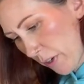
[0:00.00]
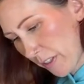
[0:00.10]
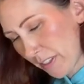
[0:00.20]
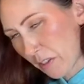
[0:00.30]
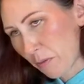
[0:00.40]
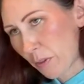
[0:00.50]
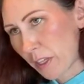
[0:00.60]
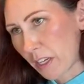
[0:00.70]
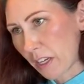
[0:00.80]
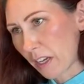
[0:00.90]
if
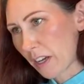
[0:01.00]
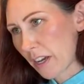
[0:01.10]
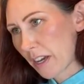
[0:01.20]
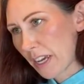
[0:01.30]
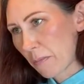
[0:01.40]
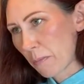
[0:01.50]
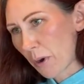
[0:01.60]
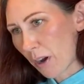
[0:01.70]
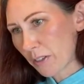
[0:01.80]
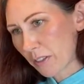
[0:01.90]
the
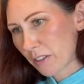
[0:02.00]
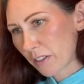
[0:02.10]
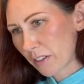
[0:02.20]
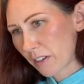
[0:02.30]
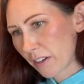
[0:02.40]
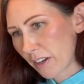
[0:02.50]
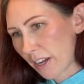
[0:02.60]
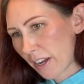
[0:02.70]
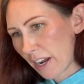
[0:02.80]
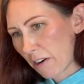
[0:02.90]
embossed
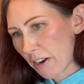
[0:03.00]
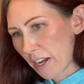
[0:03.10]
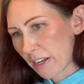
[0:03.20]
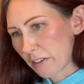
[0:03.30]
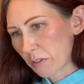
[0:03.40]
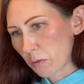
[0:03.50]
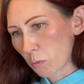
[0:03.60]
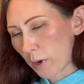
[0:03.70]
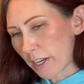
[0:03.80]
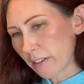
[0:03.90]
area is
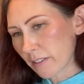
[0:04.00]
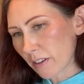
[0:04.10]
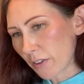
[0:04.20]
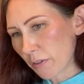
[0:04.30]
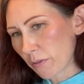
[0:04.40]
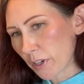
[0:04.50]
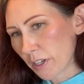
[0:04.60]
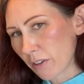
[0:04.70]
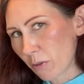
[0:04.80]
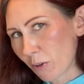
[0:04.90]
raised on the front
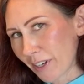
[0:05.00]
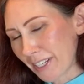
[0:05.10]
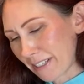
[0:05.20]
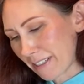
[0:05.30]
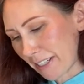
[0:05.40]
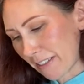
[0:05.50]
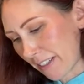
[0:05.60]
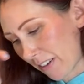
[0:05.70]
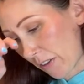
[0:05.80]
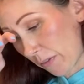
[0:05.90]
or indented on
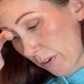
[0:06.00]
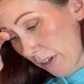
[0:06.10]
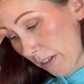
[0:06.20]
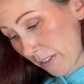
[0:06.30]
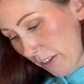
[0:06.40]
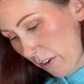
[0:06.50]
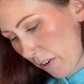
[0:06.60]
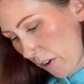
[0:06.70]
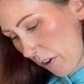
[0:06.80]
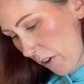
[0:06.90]
the front? Is there
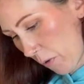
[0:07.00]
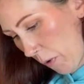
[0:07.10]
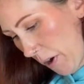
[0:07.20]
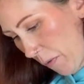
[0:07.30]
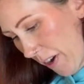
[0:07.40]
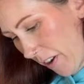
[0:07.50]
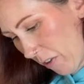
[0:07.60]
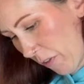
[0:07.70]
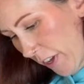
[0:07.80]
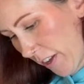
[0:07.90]
a right way to do
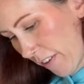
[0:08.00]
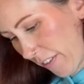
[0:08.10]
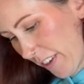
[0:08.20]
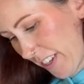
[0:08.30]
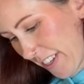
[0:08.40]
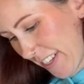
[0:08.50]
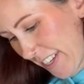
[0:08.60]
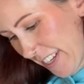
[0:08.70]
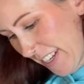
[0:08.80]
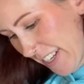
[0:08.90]
that?
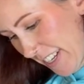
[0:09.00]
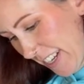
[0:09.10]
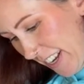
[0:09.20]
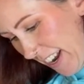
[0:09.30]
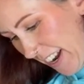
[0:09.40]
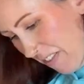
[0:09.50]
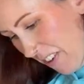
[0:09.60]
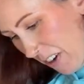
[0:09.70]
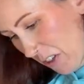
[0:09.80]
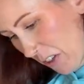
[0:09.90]
I never
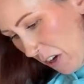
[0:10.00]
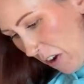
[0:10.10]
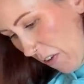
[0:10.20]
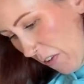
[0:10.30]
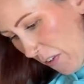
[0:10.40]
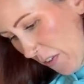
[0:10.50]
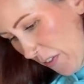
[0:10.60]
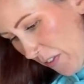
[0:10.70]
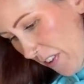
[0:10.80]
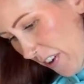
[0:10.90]
actually know.
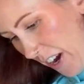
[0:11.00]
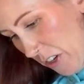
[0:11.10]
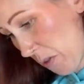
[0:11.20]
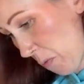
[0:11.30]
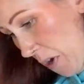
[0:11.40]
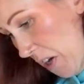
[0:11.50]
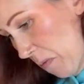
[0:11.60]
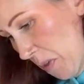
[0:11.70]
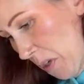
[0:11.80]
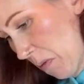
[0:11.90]
I just
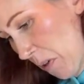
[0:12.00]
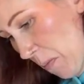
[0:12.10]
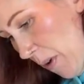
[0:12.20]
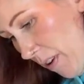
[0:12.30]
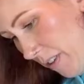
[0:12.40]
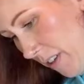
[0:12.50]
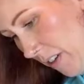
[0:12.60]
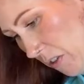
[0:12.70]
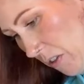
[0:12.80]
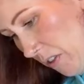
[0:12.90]
randomly will emboss and I
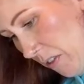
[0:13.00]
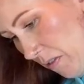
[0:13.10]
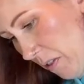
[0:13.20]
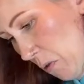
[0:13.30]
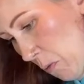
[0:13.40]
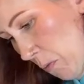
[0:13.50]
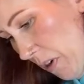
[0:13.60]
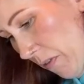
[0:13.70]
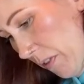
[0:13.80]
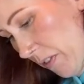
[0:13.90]
just use
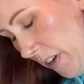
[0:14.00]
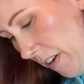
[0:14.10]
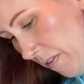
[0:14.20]
whatever side